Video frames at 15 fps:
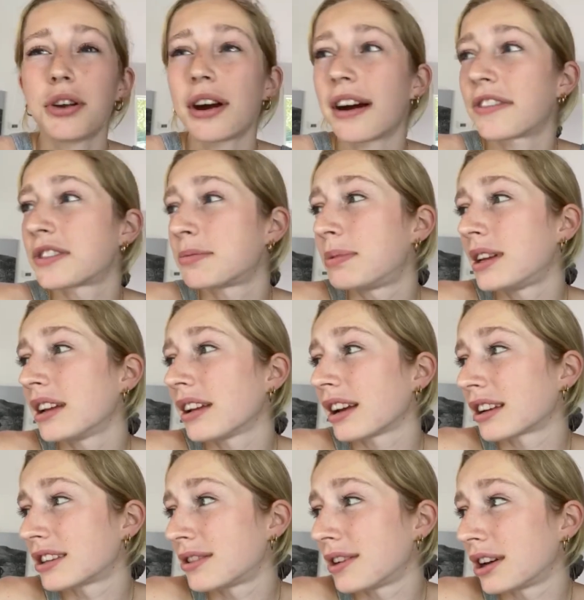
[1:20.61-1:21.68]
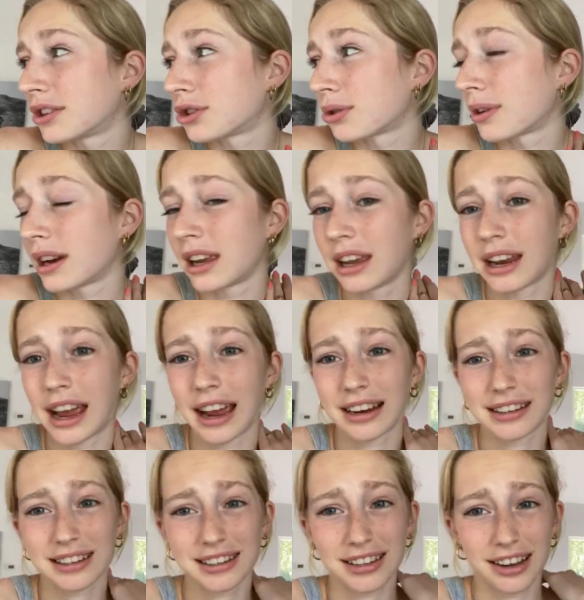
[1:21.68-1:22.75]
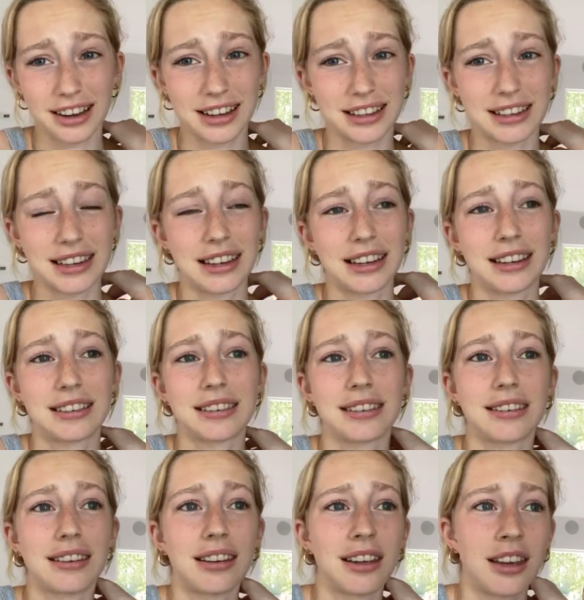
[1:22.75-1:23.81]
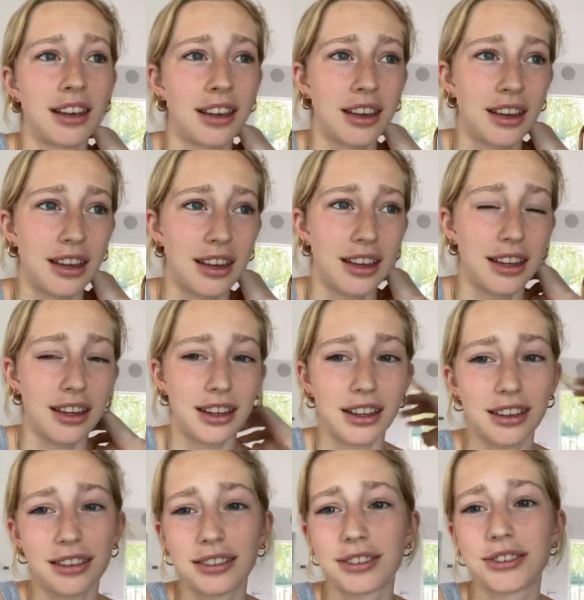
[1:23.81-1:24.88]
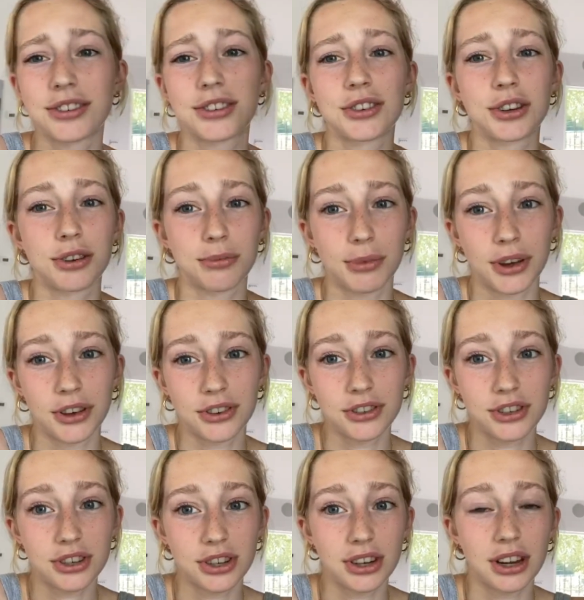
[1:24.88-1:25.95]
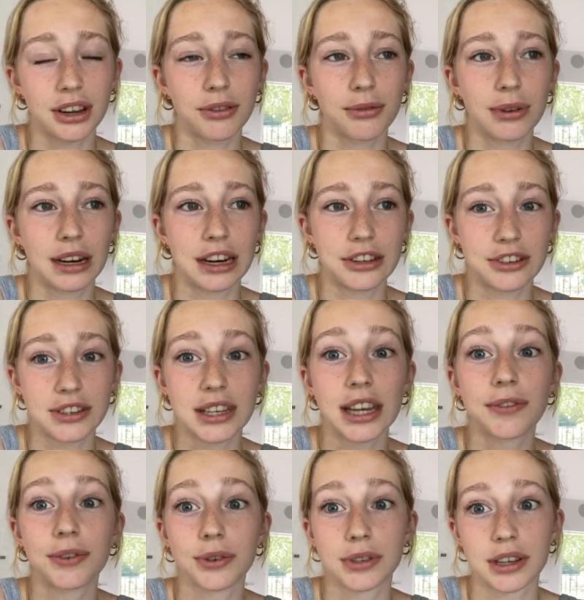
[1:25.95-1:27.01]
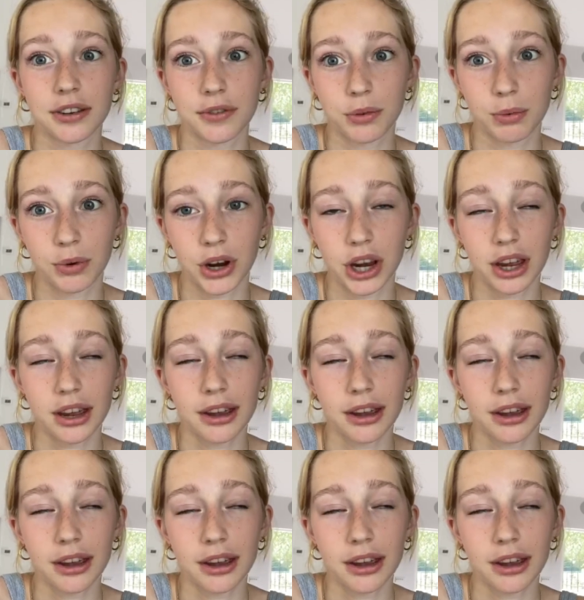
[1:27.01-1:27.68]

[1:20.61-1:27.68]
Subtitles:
don't have to be like doing a trillion exercises and it's just too much. Like, really just give yourself a break.